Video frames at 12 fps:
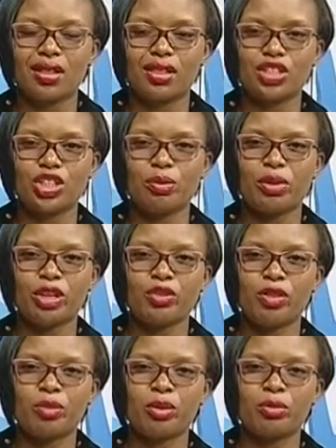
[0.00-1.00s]
The chairman
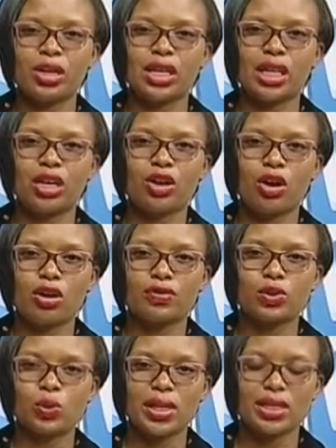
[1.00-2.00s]
of the Premier League
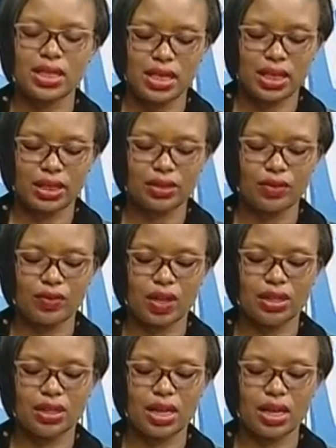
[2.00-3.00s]
of Swaziland,
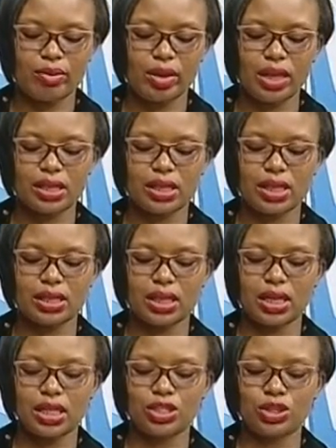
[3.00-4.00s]
Victor Gamedze, has
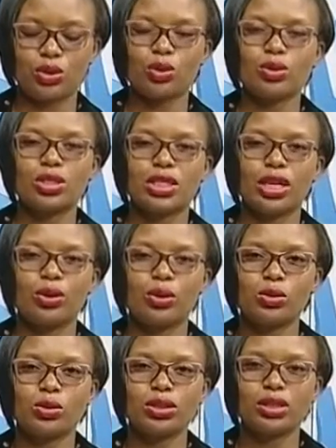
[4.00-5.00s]
urged all
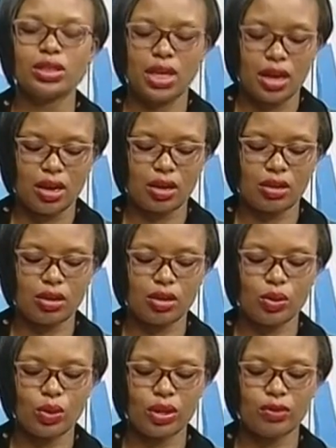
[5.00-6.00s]
stakeholders in the
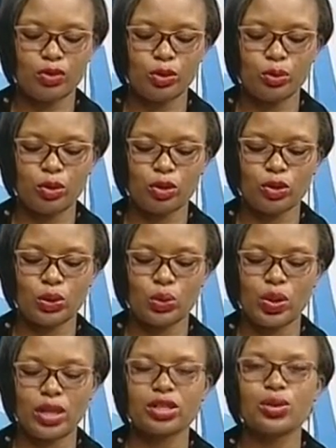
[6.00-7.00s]
local football to
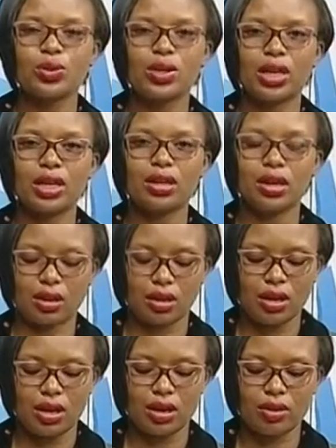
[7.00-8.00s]
work together
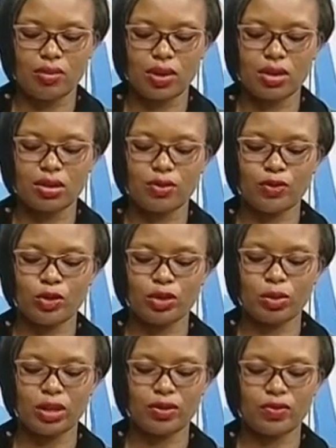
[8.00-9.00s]
rather for
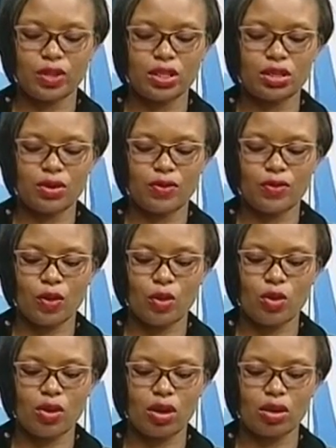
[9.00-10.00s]
the benefit
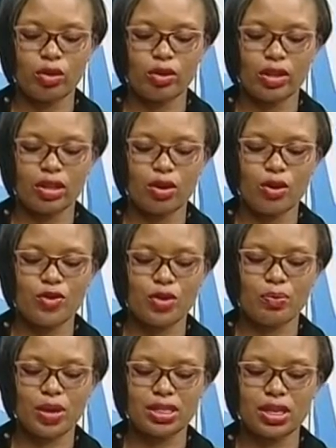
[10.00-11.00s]
for or rather of
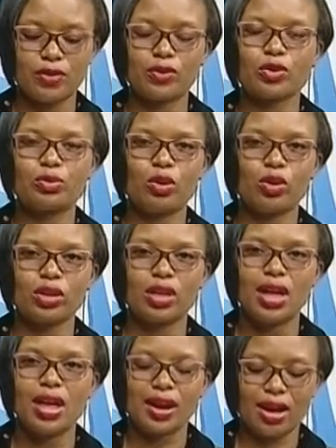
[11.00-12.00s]
a better
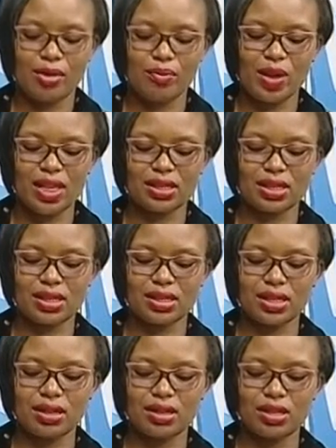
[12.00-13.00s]
football. Gamedze
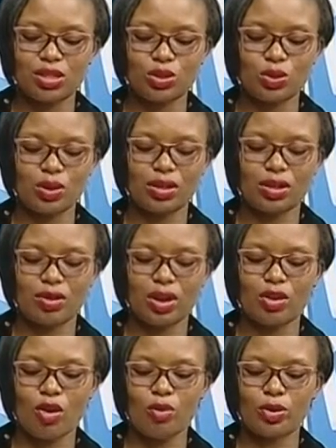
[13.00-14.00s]
said this during the
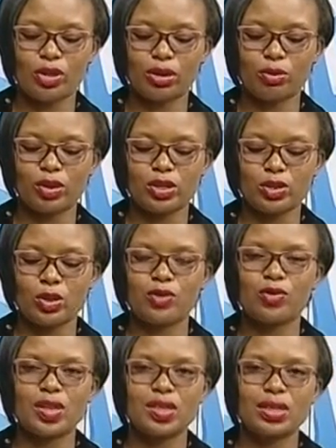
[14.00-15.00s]
grand opening press
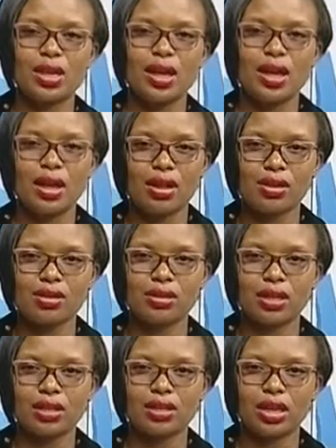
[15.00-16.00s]
conference
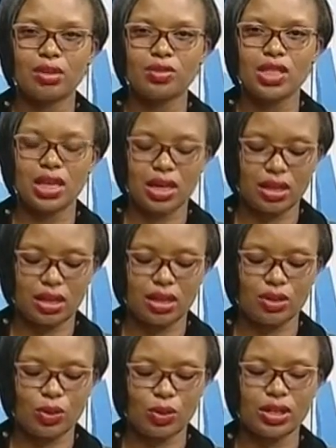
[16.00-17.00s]
held at the MTN
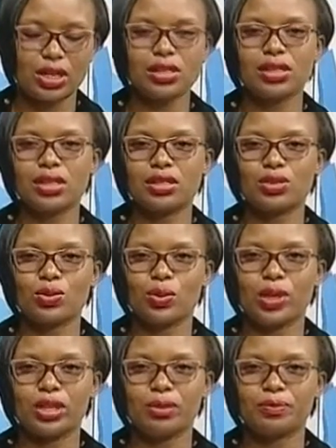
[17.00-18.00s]
headquarters in
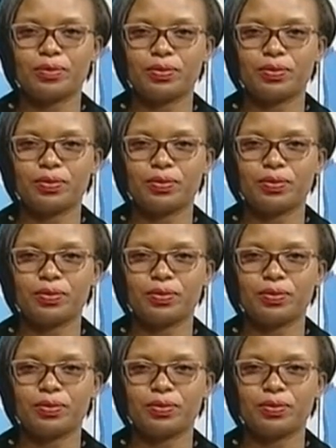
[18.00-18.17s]
Zulwini.